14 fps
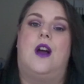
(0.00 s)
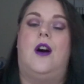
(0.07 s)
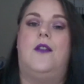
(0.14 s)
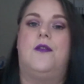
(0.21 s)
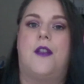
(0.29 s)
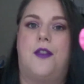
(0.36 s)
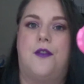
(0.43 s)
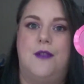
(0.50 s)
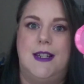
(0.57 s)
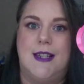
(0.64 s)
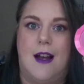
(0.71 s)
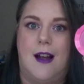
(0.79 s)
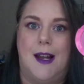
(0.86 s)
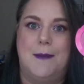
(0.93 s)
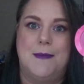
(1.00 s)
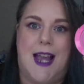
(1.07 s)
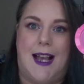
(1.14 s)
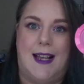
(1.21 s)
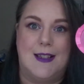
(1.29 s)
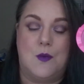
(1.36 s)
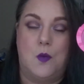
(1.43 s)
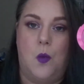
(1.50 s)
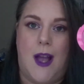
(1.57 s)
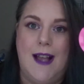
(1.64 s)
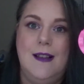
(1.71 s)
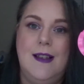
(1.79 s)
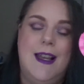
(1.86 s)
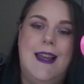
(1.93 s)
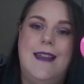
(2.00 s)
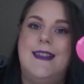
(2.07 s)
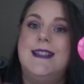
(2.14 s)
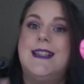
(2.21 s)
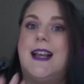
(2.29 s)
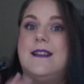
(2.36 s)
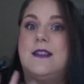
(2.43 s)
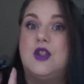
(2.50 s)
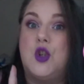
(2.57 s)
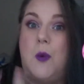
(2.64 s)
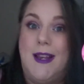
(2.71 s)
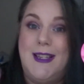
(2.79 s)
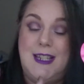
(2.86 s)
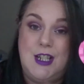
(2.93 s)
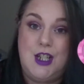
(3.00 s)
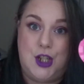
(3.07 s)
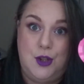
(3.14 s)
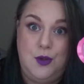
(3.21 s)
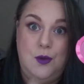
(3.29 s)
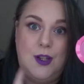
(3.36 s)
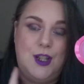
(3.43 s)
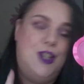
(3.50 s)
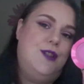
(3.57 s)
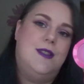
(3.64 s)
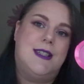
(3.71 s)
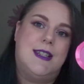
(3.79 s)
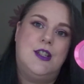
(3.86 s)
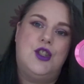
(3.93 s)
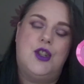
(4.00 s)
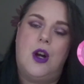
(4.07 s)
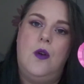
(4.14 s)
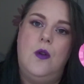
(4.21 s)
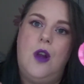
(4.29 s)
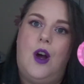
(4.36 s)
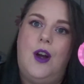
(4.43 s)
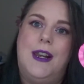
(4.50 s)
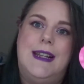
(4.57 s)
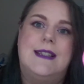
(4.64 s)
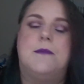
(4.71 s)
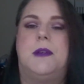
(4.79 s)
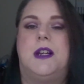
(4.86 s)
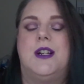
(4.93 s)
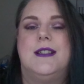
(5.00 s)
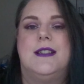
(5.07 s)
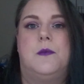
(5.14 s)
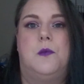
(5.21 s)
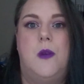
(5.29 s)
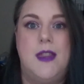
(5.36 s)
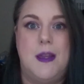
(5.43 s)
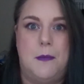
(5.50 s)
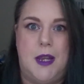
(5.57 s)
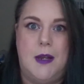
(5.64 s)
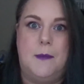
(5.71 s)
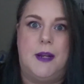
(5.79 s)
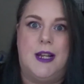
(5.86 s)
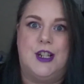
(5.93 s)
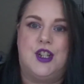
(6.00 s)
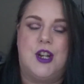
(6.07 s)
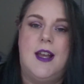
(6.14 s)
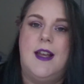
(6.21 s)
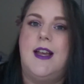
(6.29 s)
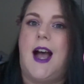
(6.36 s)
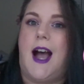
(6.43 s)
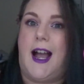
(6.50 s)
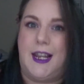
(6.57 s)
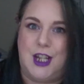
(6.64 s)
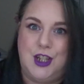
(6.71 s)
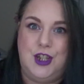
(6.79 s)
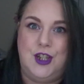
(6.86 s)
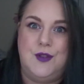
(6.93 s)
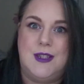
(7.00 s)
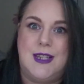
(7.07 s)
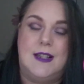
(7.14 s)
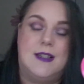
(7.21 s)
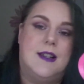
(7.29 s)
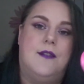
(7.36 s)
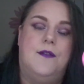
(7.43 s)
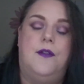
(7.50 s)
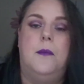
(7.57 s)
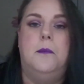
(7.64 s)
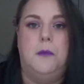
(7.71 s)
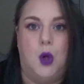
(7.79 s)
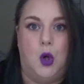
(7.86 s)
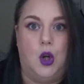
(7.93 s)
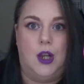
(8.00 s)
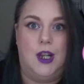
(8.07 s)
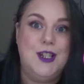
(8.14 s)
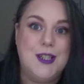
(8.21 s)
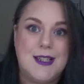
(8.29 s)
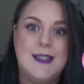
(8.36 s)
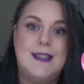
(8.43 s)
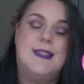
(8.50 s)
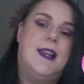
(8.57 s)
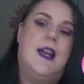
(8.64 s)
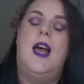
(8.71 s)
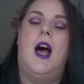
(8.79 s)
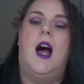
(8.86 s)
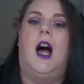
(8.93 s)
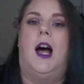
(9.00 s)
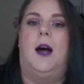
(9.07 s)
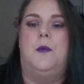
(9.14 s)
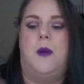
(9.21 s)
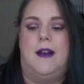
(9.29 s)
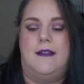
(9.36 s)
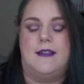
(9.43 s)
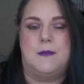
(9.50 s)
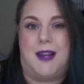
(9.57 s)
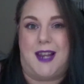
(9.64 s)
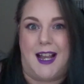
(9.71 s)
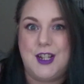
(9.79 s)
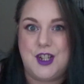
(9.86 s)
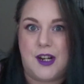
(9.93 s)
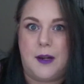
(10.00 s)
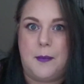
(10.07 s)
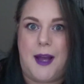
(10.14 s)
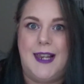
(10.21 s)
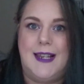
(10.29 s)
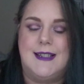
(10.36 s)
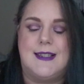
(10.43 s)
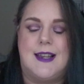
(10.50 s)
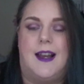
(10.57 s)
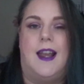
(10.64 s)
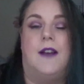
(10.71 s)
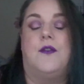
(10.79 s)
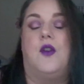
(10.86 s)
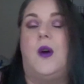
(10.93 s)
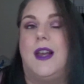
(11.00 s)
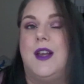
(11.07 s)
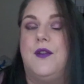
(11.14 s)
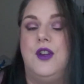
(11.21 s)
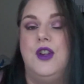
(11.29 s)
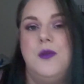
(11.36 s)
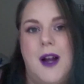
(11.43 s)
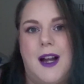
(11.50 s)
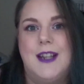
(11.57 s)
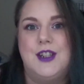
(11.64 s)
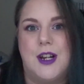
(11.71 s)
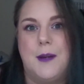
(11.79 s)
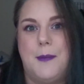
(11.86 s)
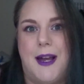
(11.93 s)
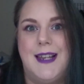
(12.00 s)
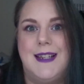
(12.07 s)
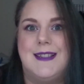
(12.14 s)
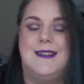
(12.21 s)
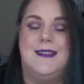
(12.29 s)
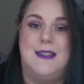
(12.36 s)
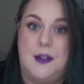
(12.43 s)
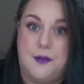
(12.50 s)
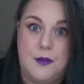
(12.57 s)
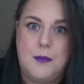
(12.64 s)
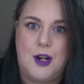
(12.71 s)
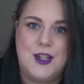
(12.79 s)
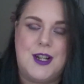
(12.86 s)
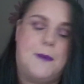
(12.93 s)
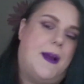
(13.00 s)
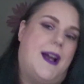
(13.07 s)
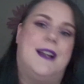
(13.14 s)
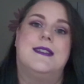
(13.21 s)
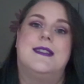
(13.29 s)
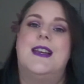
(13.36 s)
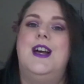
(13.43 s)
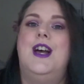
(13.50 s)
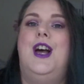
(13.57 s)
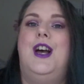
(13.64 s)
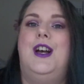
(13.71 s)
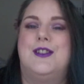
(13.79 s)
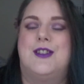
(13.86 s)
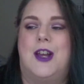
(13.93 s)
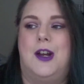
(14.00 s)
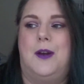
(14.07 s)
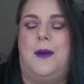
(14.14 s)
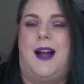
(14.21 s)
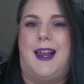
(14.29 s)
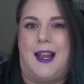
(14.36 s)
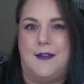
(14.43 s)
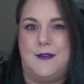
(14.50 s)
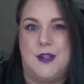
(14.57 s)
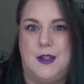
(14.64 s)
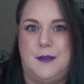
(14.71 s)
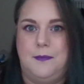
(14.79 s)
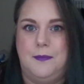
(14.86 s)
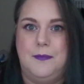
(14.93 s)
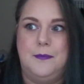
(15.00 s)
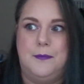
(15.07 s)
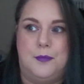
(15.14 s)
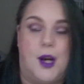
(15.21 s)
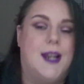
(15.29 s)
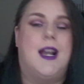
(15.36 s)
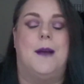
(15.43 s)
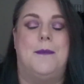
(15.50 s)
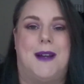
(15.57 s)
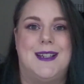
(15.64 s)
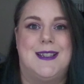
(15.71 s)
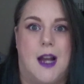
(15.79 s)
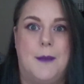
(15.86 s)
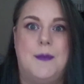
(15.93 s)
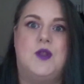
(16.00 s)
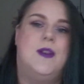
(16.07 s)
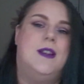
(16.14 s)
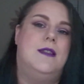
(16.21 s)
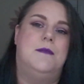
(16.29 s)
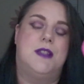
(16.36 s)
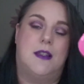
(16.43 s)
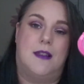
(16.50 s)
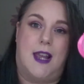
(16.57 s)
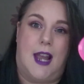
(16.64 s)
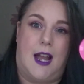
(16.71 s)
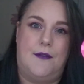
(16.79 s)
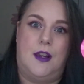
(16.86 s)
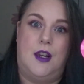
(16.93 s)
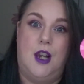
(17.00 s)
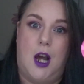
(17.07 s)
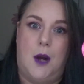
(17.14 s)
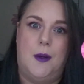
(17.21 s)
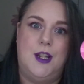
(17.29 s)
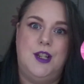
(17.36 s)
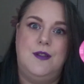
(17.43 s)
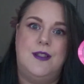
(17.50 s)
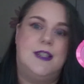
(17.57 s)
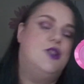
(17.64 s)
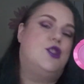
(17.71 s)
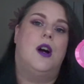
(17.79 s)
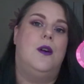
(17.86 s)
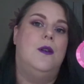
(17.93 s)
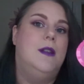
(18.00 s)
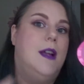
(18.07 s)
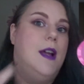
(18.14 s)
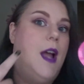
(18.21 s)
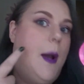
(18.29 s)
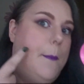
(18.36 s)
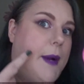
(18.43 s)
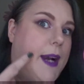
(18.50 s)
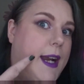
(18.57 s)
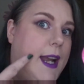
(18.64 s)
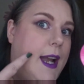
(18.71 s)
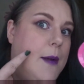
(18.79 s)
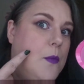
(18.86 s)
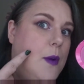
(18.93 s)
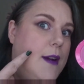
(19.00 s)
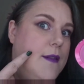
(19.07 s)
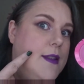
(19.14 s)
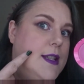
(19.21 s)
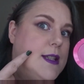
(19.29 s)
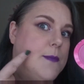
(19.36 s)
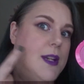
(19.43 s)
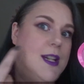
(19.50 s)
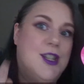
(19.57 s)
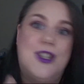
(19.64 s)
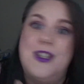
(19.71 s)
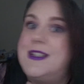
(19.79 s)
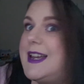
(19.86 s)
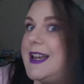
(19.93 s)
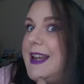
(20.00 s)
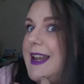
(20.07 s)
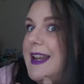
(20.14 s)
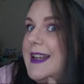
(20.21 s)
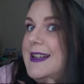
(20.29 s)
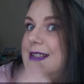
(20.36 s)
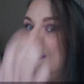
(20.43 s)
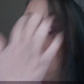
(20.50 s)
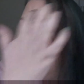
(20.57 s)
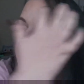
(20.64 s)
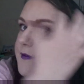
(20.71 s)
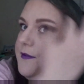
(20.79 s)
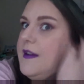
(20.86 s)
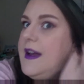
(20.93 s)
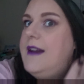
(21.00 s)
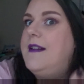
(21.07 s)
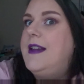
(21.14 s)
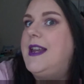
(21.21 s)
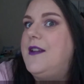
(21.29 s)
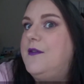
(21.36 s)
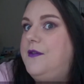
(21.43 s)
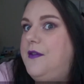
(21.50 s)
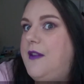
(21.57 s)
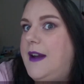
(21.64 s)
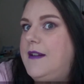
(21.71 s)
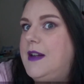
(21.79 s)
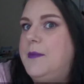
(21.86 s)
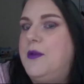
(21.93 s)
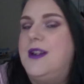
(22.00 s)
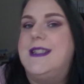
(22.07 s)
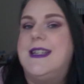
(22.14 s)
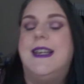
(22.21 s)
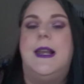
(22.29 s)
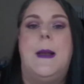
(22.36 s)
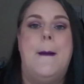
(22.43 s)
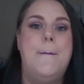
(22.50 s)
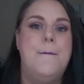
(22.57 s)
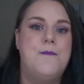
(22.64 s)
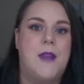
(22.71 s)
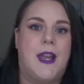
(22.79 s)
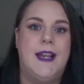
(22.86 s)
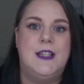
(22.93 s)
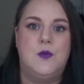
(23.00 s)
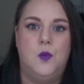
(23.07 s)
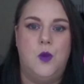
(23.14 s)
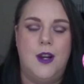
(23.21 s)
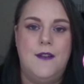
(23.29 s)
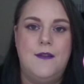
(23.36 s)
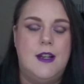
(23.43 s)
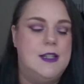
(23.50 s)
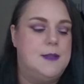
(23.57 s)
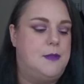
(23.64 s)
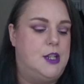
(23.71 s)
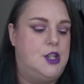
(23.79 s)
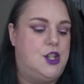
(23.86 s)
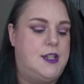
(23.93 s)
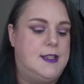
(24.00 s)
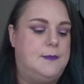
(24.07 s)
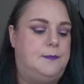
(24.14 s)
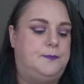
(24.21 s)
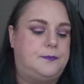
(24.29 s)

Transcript: of three times as well. This has a 22 usage goal on it because with it being a blush I can use it for more looks. Uh, whereas my eyeshadow palettes, I have quite a few eyeshadow palettes in different project pans, so I have to break up my time between them so they have a lower usage goal. But I am wearing this blush today. It is very, very pretty. It's one of those blushes